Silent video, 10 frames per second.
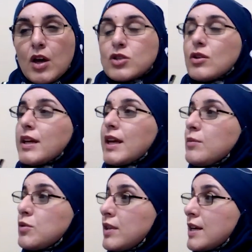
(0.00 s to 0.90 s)
So he
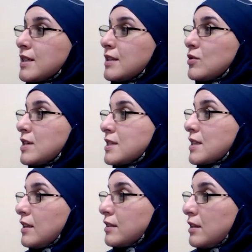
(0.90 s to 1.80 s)
came to that to this
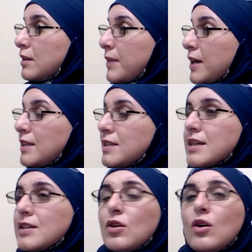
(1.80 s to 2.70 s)
elderly man. He
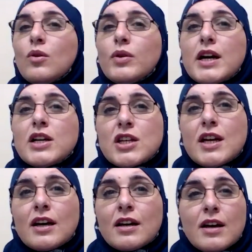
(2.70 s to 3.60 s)
said, "Oh, yeah,
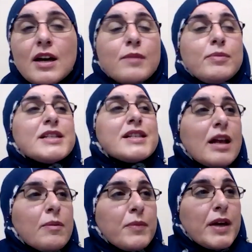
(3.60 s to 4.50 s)
Sheikh, please
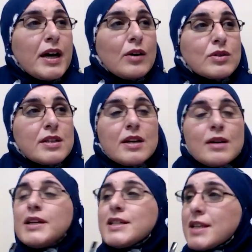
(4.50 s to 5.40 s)
help me out.
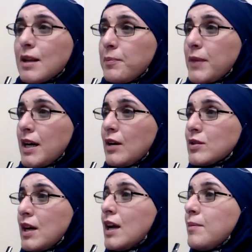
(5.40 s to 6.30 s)
Please help me
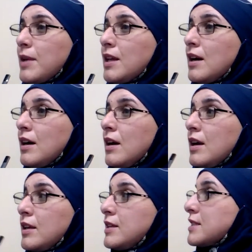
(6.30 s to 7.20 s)
out. I am in a
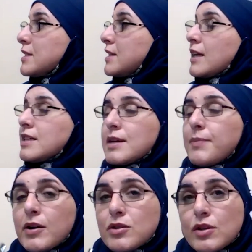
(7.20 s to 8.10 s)
this snake is
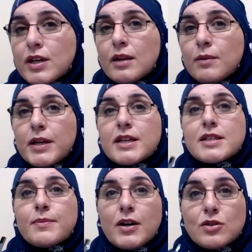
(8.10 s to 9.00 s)
about to kill me.
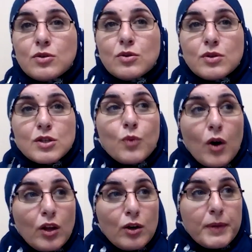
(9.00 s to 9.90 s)
Is about to
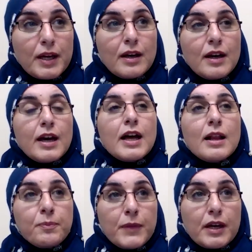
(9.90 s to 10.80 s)
swallow me.
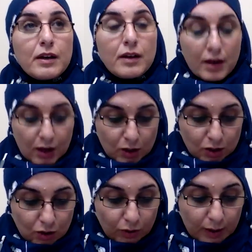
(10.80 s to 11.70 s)
Help me."
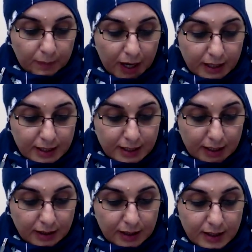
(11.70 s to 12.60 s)
So the man
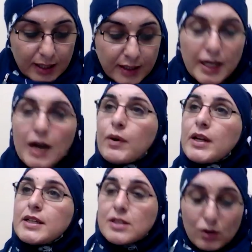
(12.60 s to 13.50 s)
said, "He said, Ya
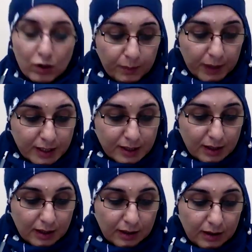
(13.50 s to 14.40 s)
waladi, oh my
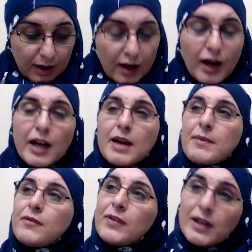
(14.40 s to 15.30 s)
son, I
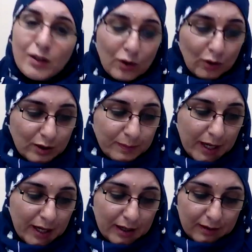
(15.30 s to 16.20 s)
am a very old
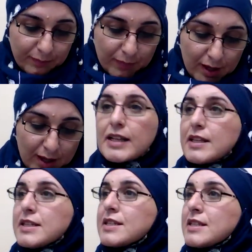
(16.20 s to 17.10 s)
man,
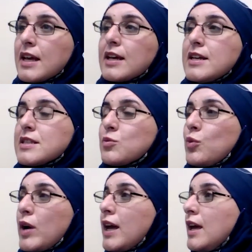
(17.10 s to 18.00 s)
and this snake is
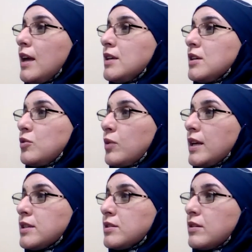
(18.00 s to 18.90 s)
way
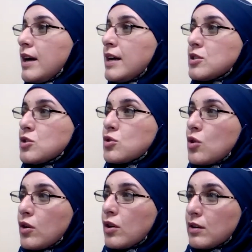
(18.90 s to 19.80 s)
greater and
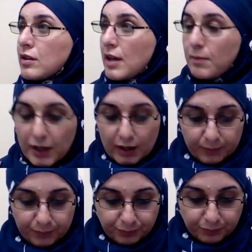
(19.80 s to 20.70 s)
stronger than me,